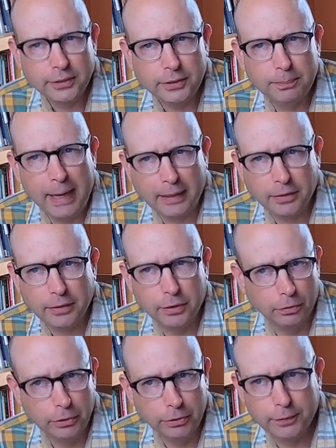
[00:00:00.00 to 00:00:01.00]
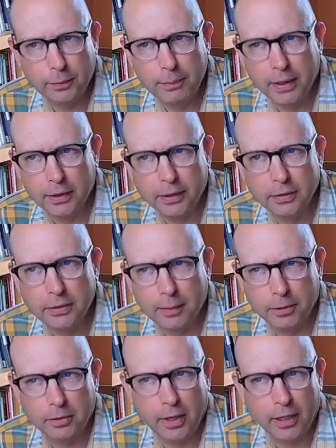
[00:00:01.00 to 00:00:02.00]
us back to the roots of American
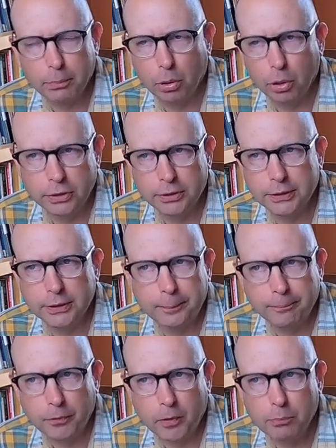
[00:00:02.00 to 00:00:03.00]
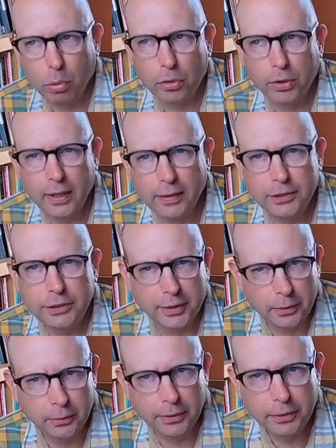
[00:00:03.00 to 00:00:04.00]
democratic polity. Born out of the
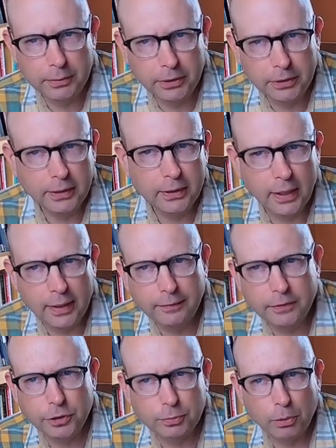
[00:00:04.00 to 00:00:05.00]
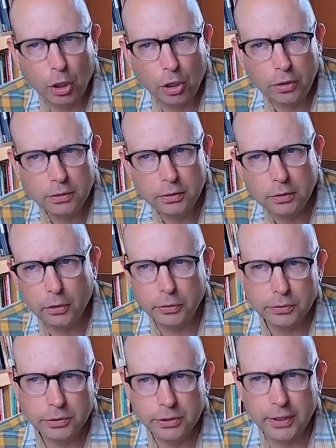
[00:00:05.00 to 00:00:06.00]
genuine community life in small,
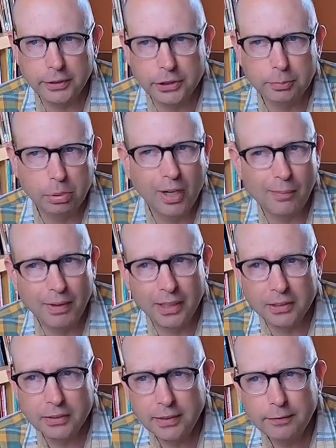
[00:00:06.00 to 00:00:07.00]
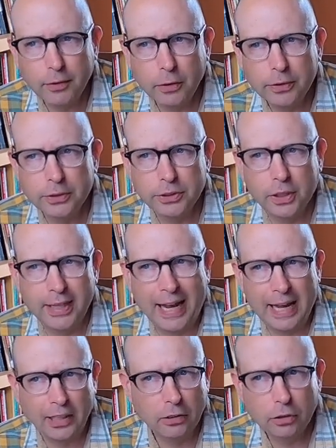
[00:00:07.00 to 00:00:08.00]
local centers primarily focused on
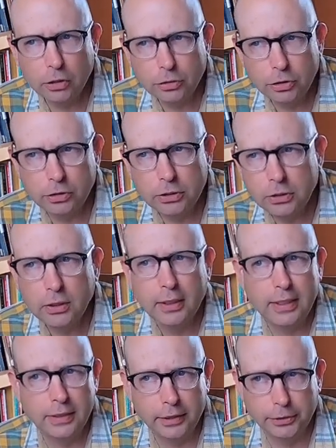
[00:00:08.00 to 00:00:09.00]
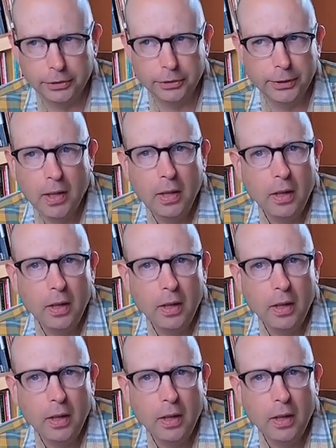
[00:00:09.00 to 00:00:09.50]
agricultural industry.